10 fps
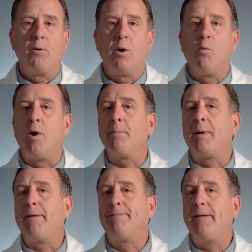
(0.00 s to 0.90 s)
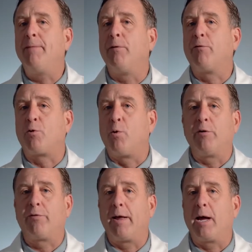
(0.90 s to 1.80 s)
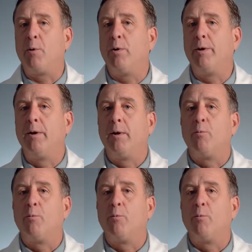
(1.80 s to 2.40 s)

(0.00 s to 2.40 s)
one of my favorite stories that I would